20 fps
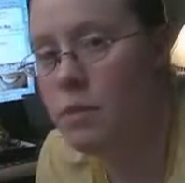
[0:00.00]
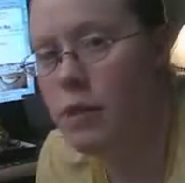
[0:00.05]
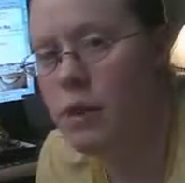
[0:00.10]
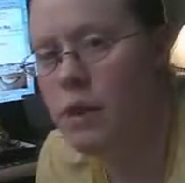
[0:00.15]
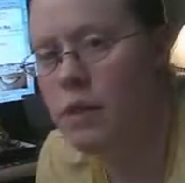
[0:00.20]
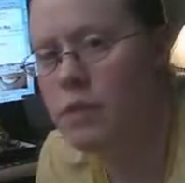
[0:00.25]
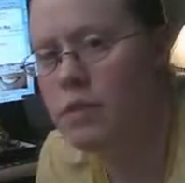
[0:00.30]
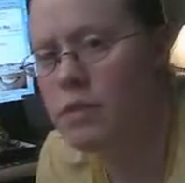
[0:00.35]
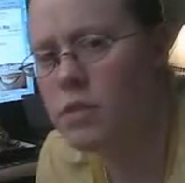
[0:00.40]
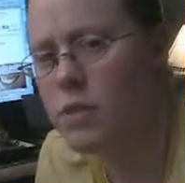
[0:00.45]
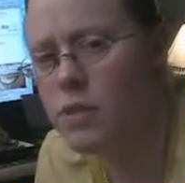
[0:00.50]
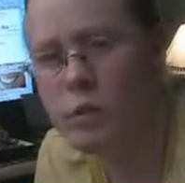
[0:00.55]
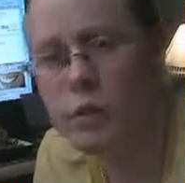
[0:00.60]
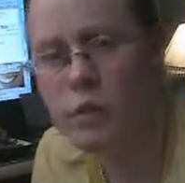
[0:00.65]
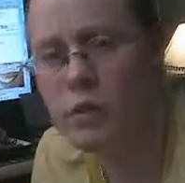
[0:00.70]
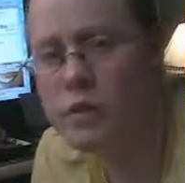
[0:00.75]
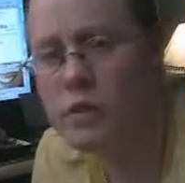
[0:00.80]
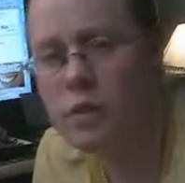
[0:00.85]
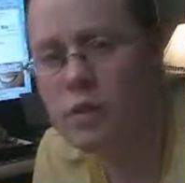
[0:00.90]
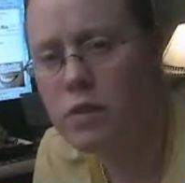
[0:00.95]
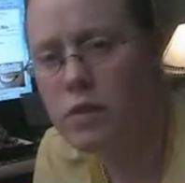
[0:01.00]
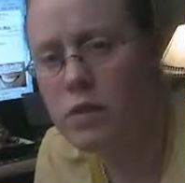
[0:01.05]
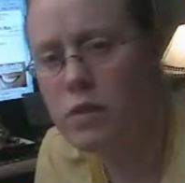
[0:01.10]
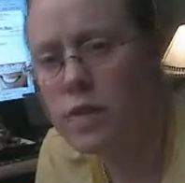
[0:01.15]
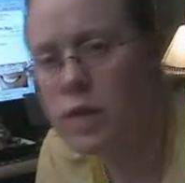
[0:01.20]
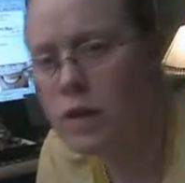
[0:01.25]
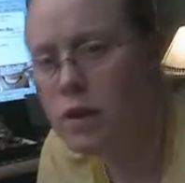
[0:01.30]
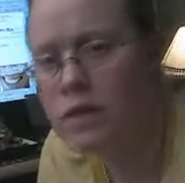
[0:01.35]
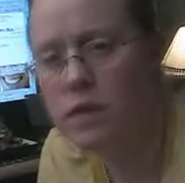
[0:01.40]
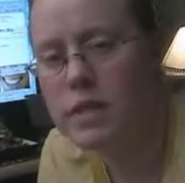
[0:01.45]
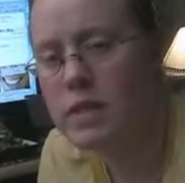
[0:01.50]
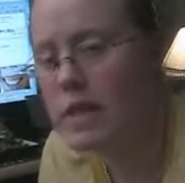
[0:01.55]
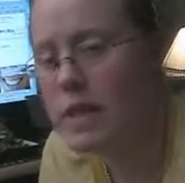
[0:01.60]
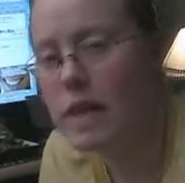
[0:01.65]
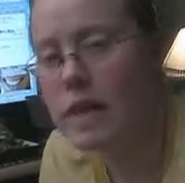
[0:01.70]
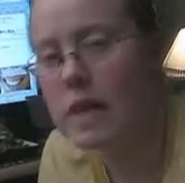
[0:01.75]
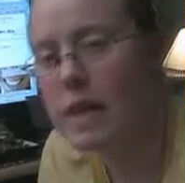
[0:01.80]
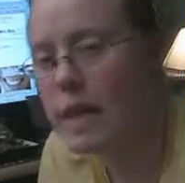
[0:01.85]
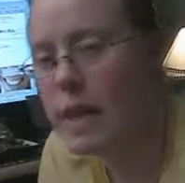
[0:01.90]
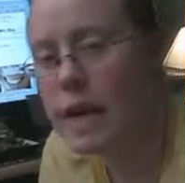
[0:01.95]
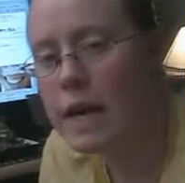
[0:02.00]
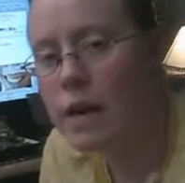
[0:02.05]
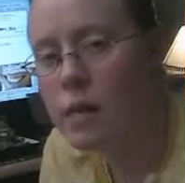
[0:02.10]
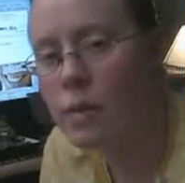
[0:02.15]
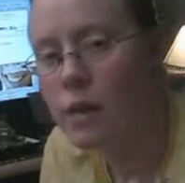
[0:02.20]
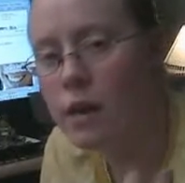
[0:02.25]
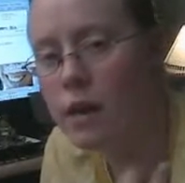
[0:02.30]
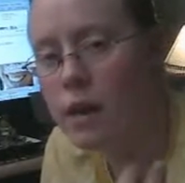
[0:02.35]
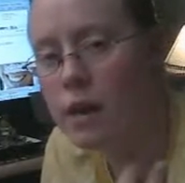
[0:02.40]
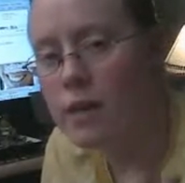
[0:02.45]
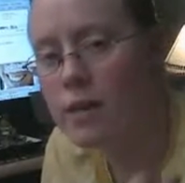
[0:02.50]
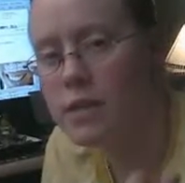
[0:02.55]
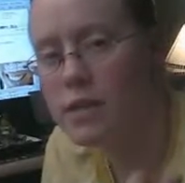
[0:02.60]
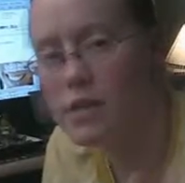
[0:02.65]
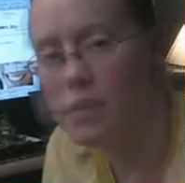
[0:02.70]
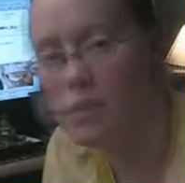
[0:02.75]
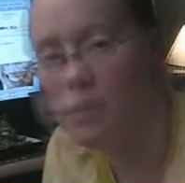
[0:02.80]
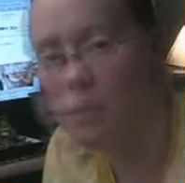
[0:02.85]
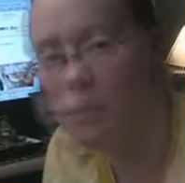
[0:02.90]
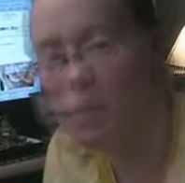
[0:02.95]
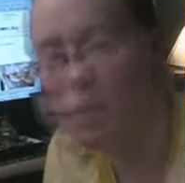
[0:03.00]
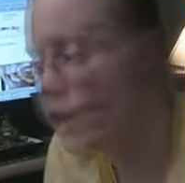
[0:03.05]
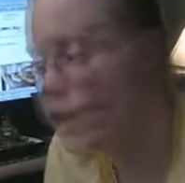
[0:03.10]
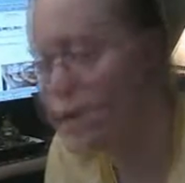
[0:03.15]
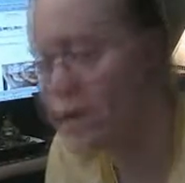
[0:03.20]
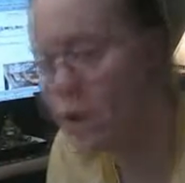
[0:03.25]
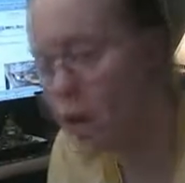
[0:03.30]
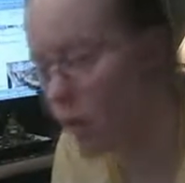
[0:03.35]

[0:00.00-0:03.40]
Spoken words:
But for some odd reason, the sheriff isn't getting anyone on his CB.